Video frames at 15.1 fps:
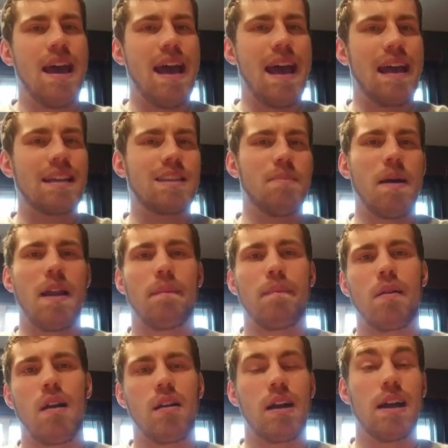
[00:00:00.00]
X amount of
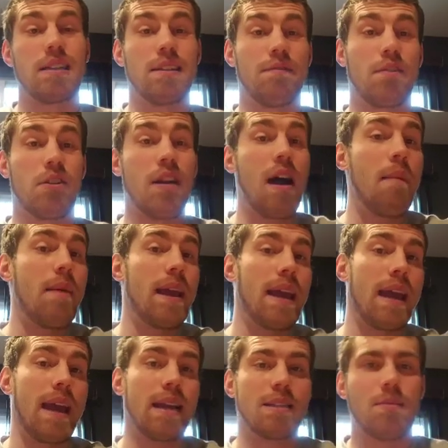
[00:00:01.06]
progress. If they're not
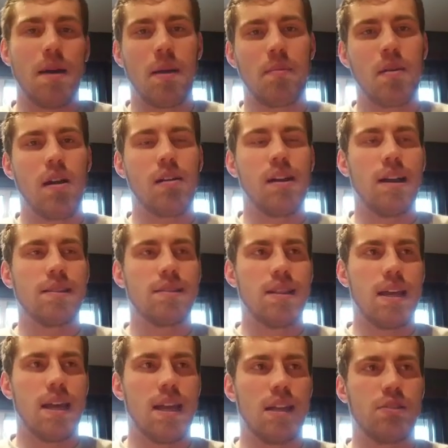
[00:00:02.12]
making X amount of progress,
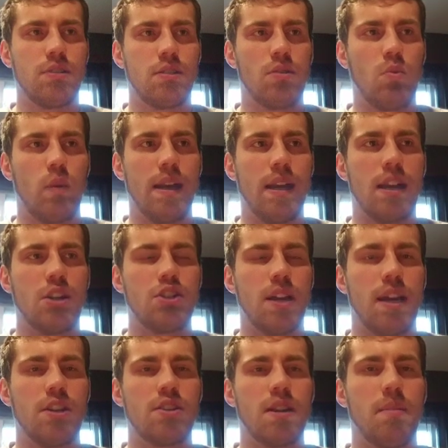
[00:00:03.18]
then we need to
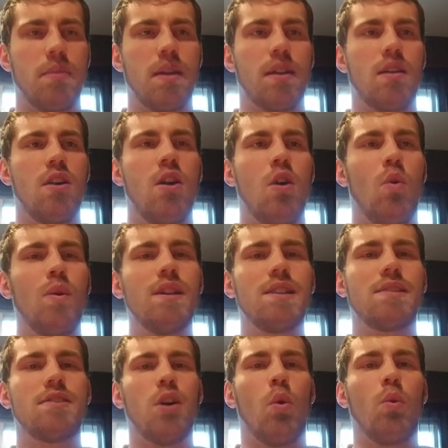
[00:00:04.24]
change something. We
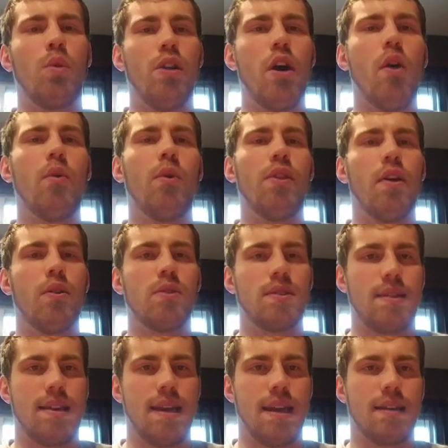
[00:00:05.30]
just don't know those
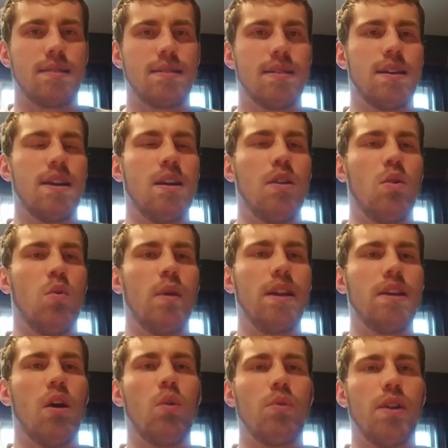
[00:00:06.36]
things. We
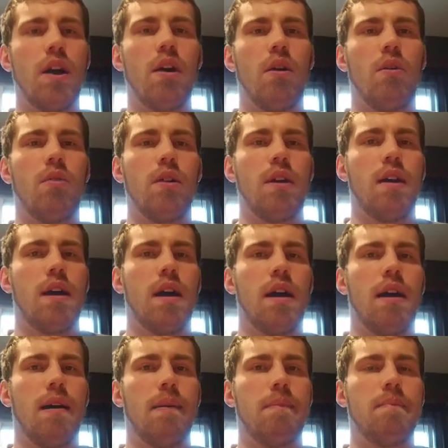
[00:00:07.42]
don't know.
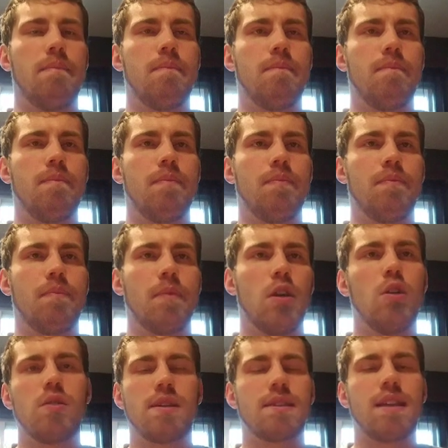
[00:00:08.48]

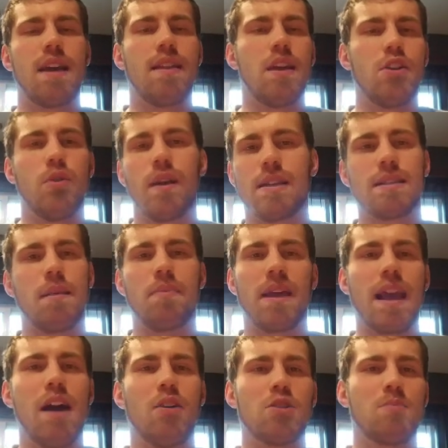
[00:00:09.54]
Who's to say that doing
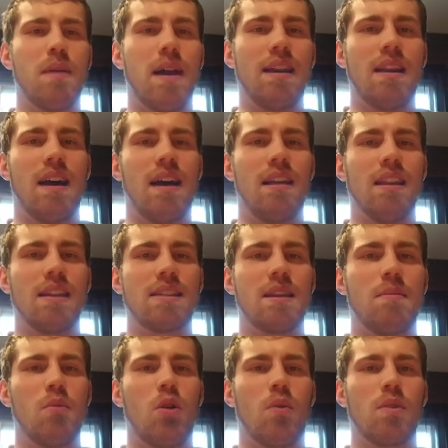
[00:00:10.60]
something else might not
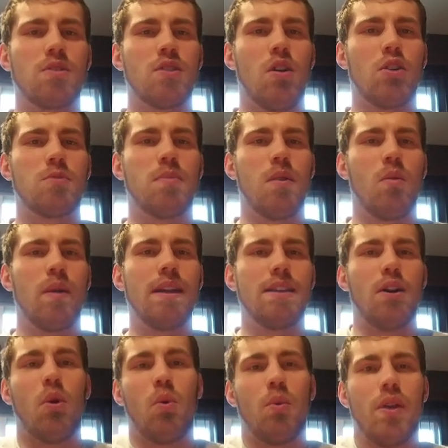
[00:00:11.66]
elicit more results, but we
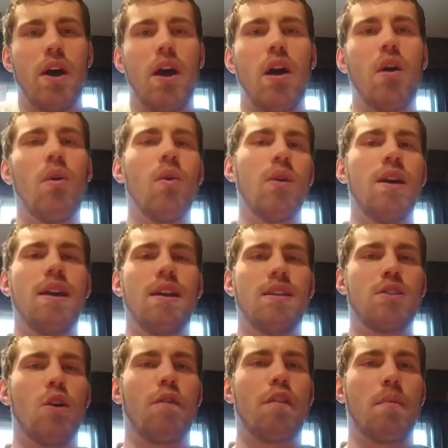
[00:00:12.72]
don't know.
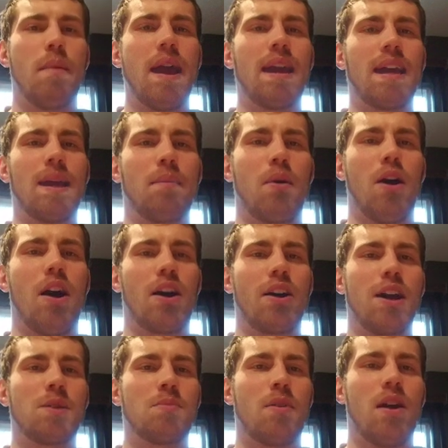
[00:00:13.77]
So if you're making
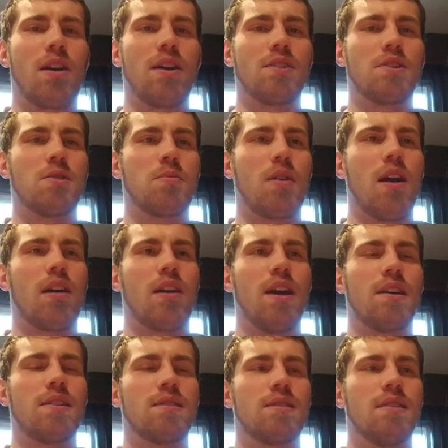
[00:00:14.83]
progress, progress is
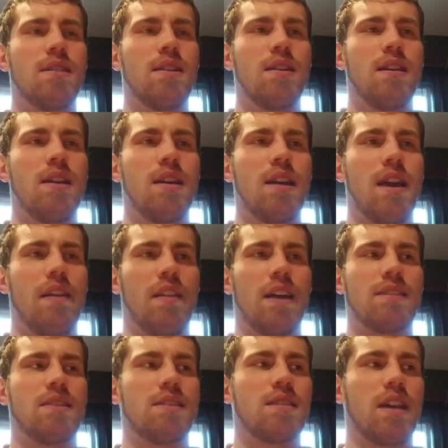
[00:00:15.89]
progress.
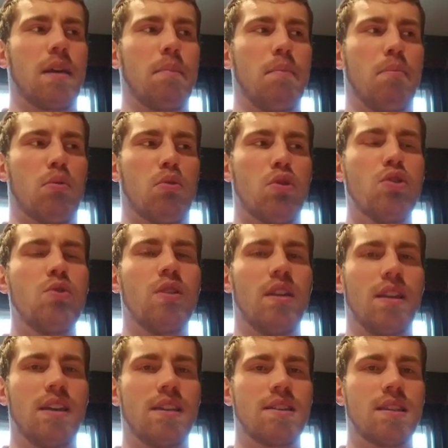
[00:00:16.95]
Unless it's like
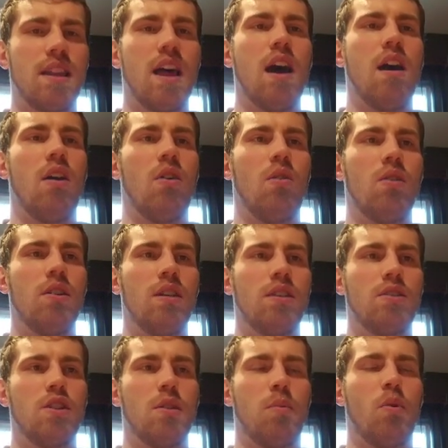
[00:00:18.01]
brutally slow
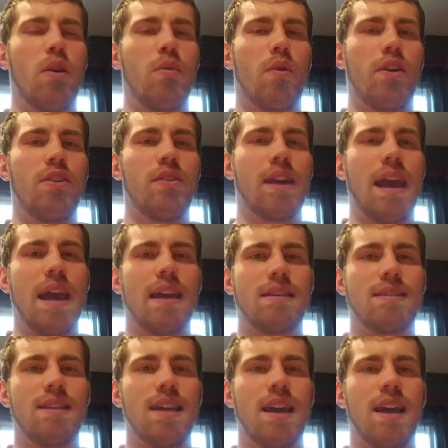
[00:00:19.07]
to the point where you can't
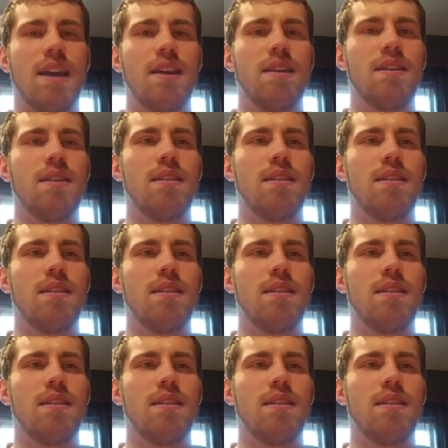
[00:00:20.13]
see it.